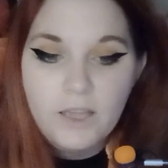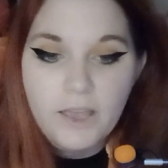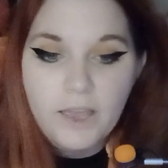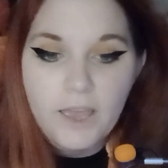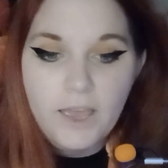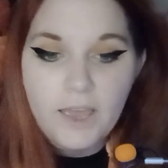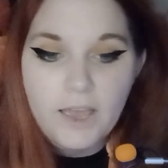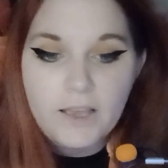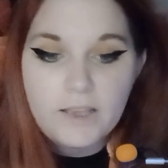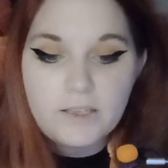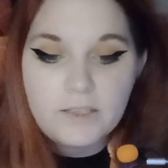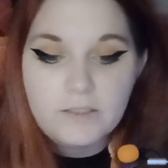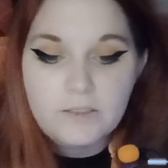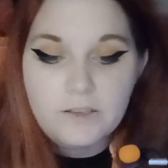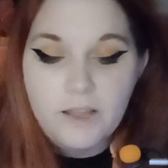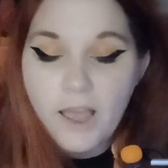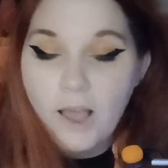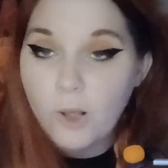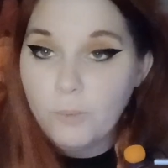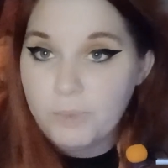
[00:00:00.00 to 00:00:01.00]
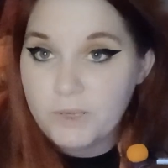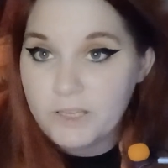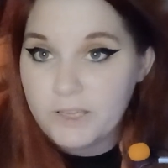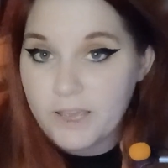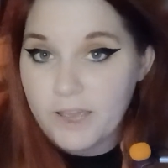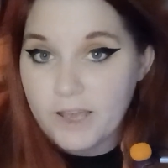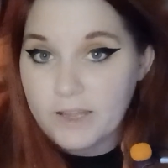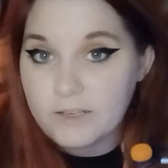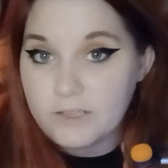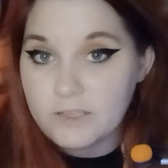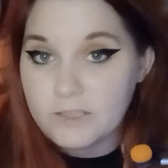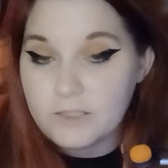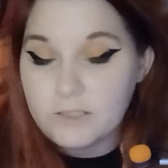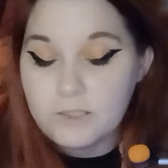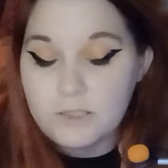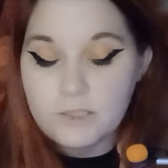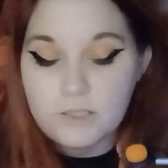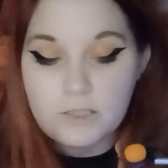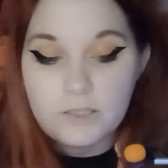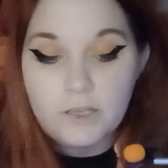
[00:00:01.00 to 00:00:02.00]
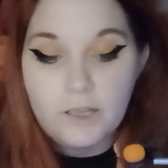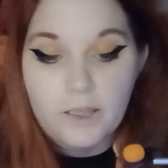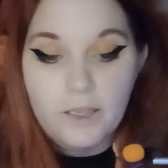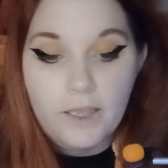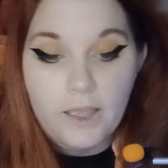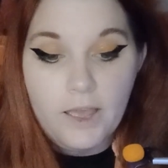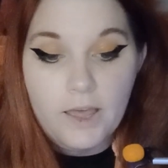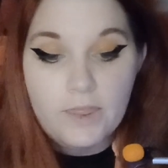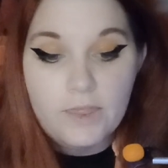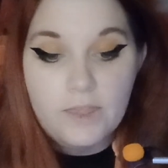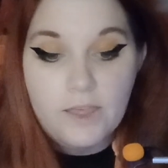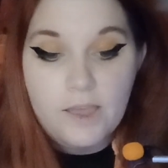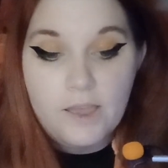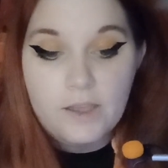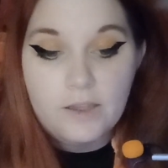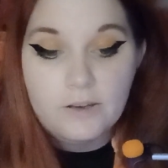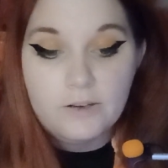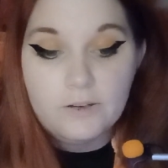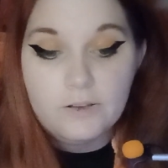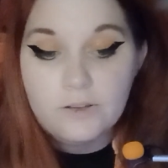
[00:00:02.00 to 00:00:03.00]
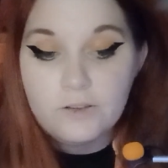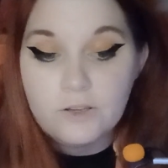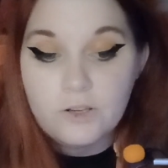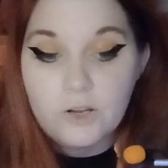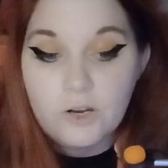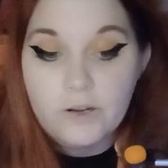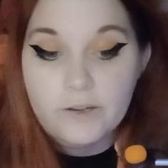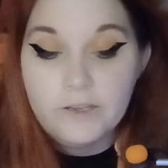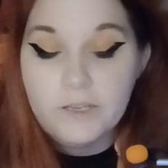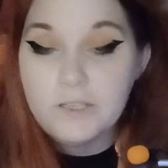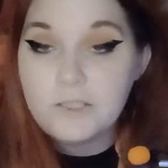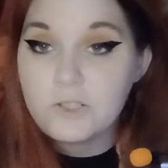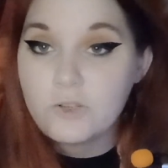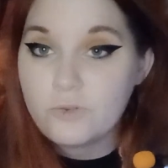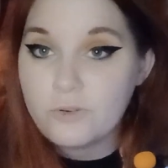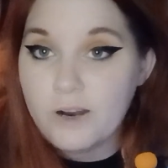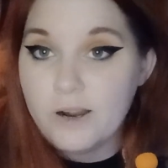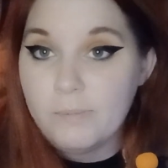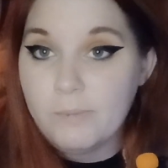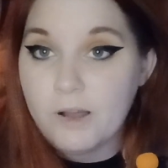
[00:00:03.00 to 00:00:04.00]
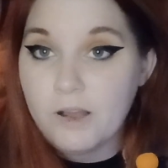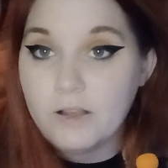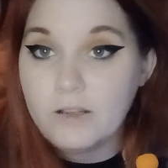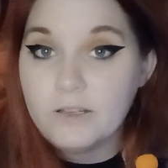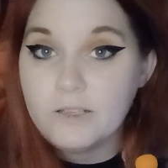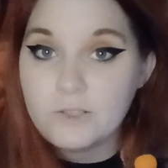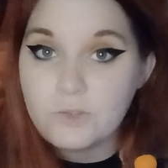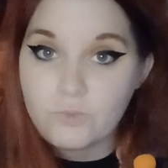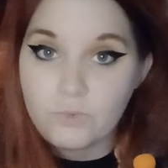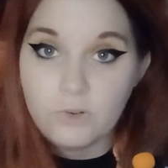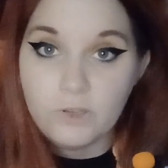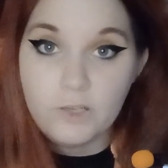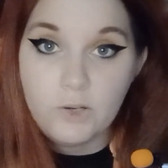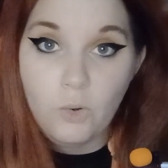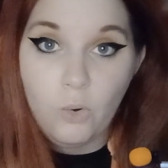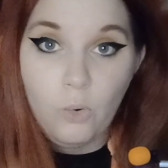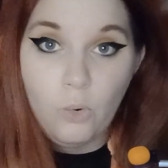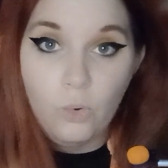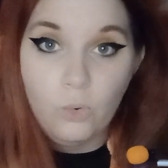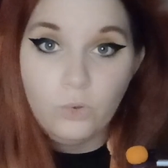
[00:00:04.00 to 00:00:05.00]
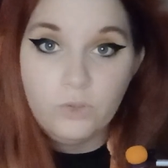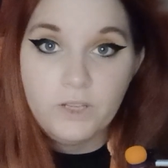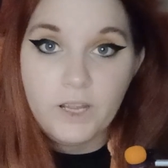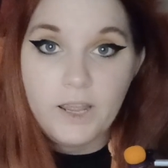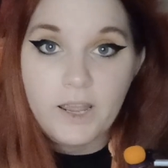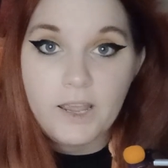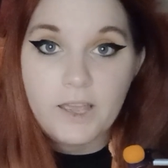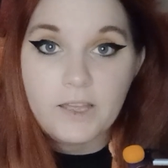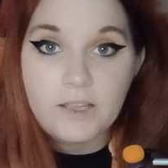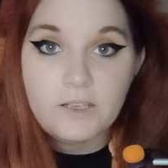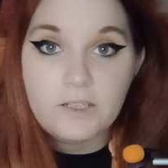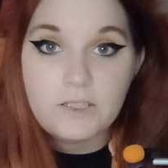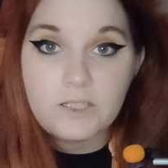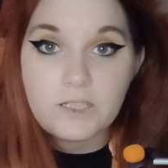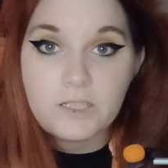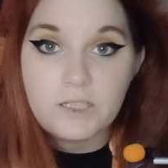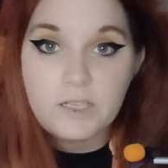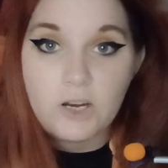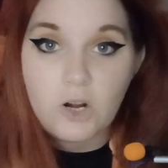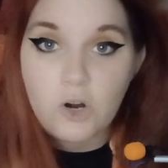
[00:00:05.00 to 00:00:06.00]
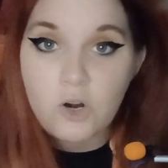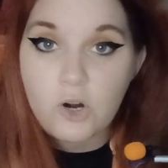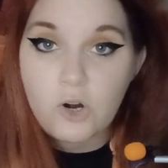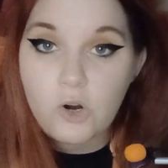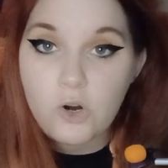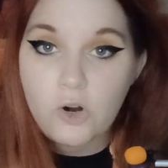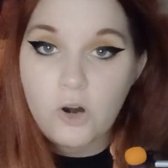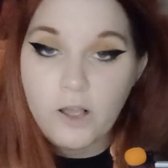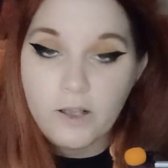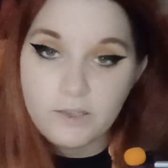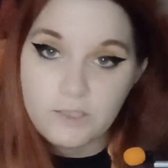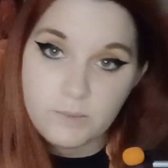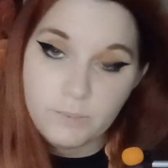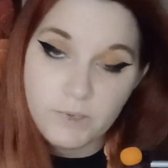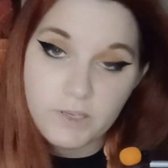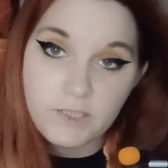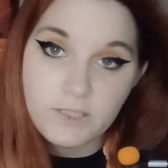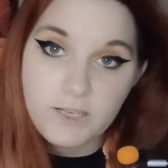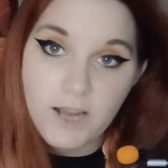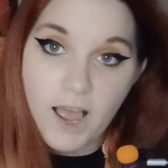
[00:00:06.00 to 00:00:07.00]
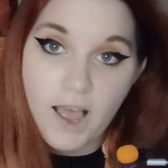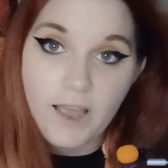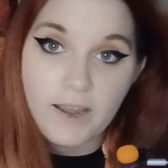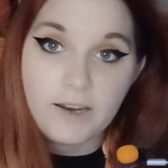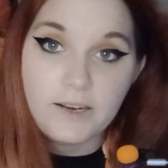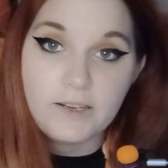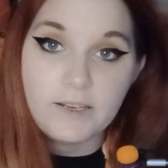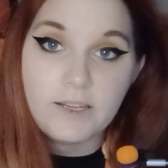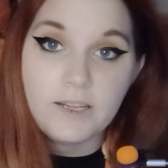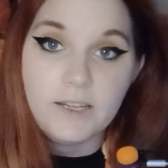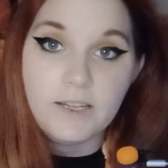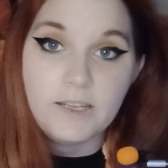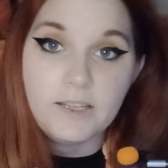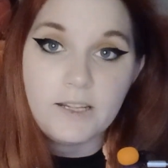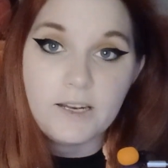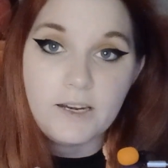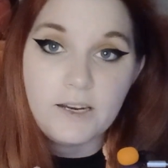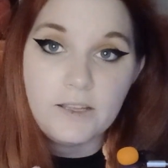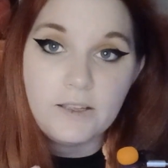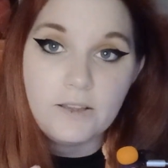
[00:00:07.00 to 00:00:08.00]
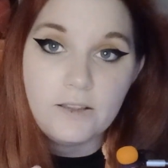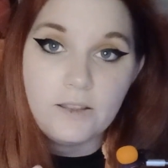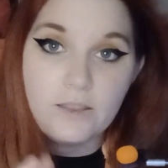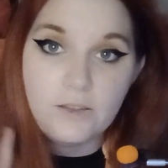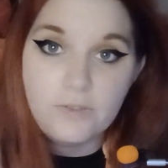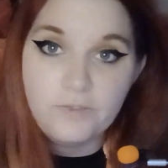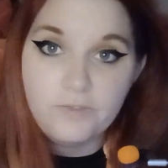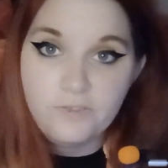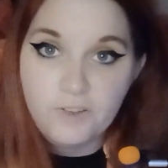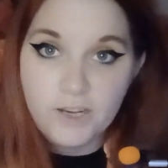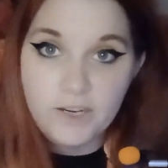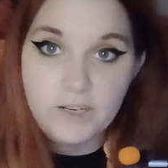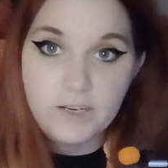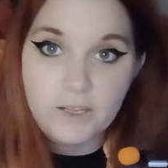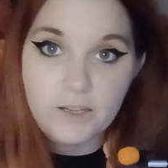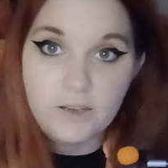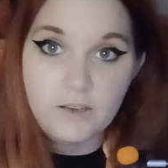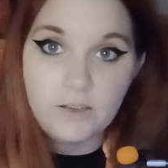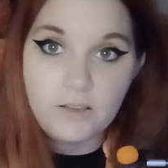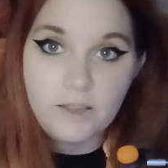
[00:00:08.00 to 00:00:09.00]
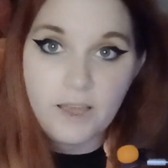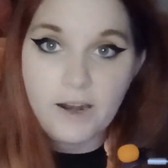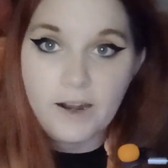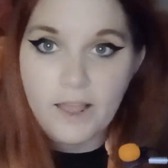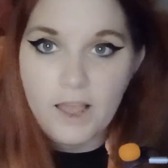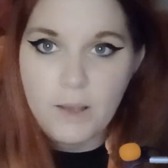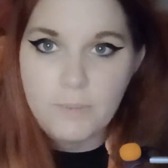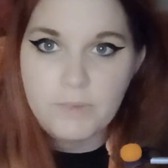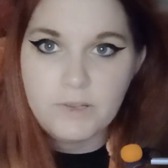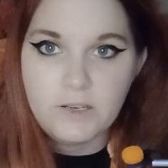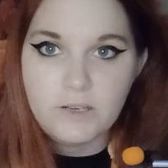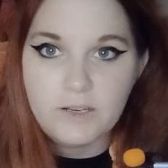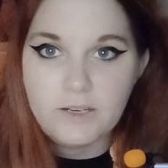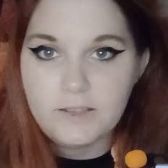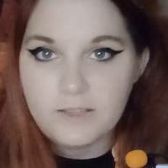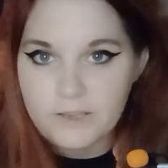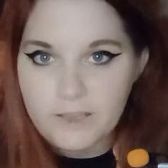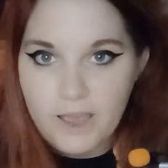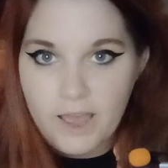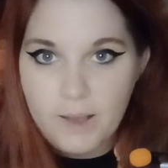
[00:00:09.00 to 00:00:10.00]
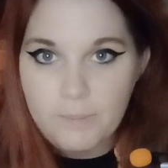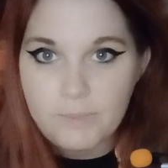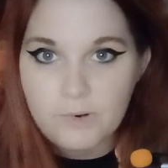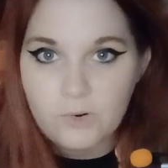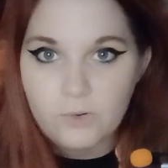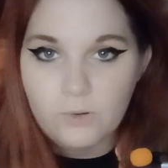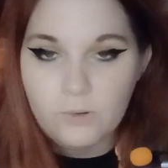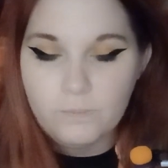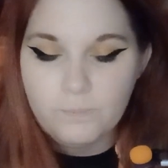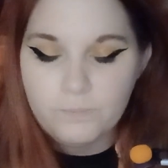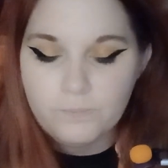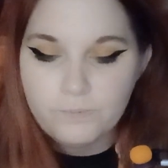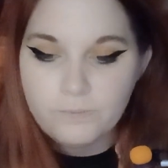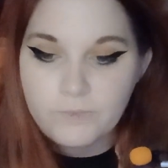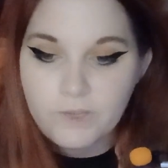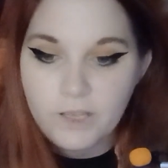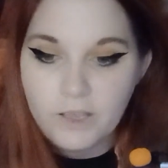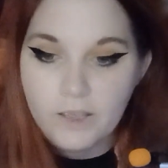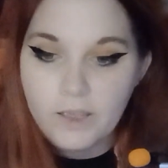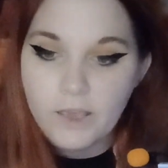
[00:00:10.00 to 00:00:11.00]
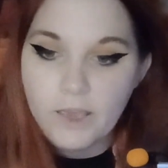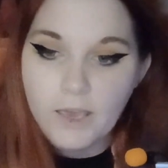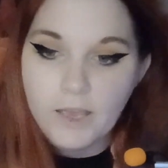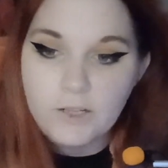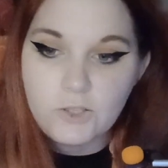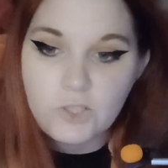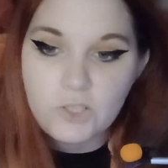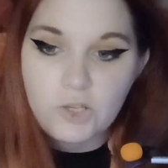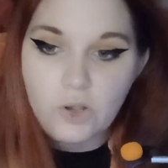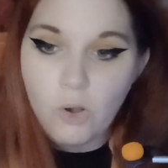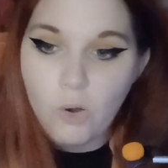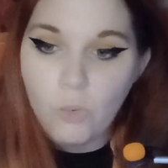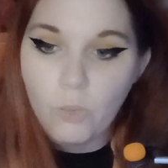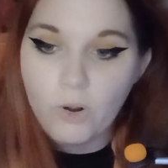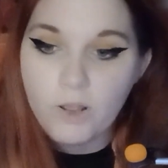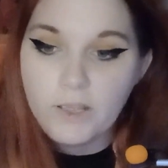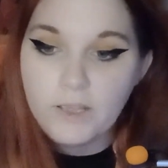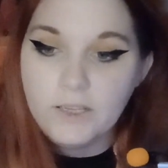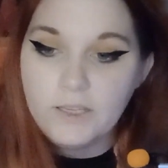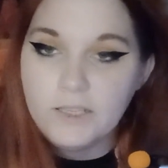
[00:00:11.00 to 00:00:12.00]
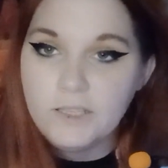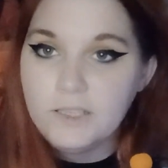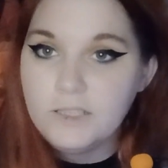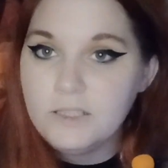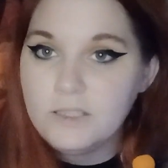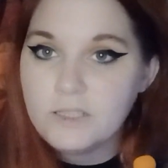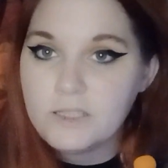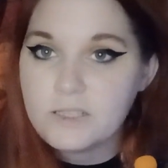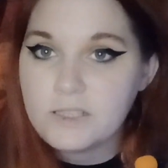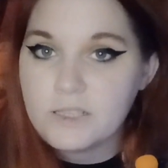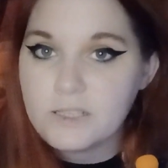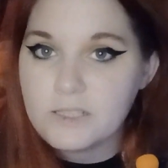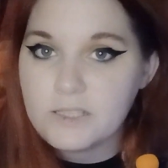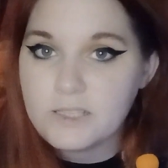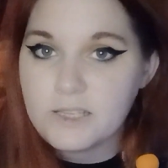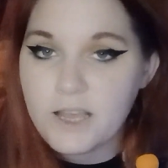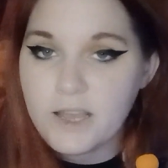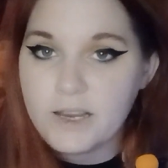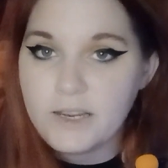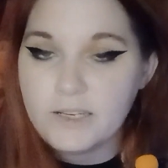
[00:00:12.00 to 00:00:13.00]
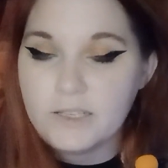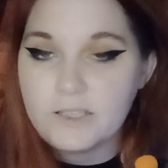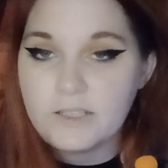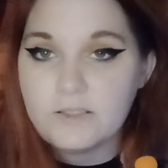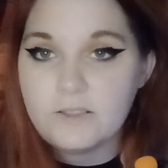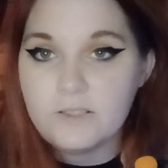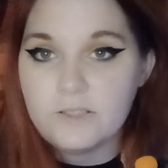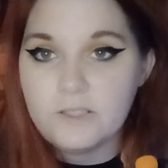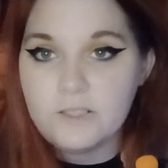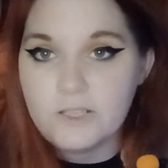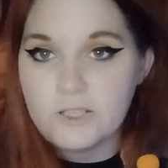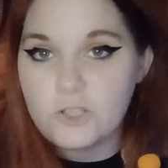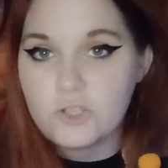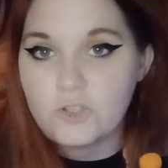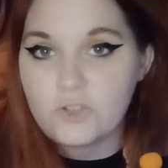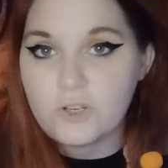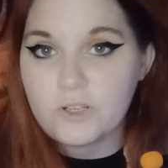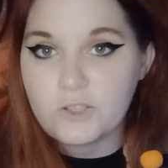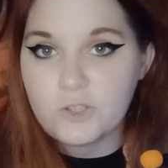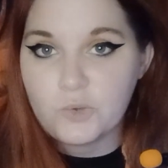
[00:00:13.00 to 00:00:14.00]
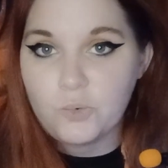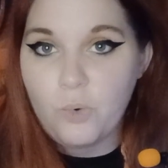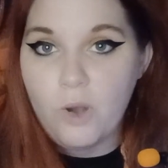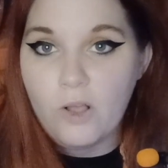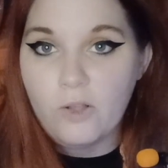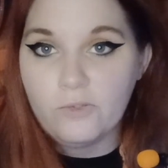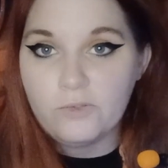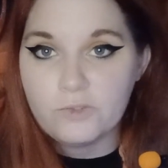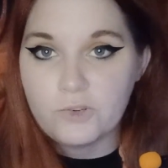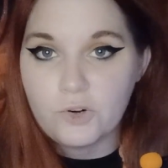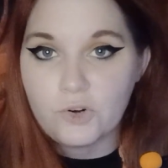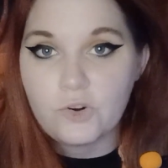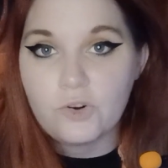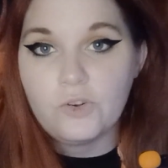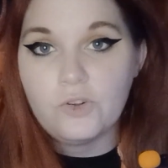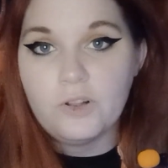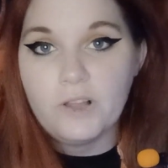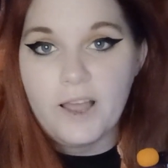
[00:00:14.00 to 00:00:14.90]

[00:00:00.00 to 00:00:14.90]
and helping Katniss, and then his grandma is really old, and her husband died in the fighting that happened in the Capitol. And so he gets assigned the District 12 girl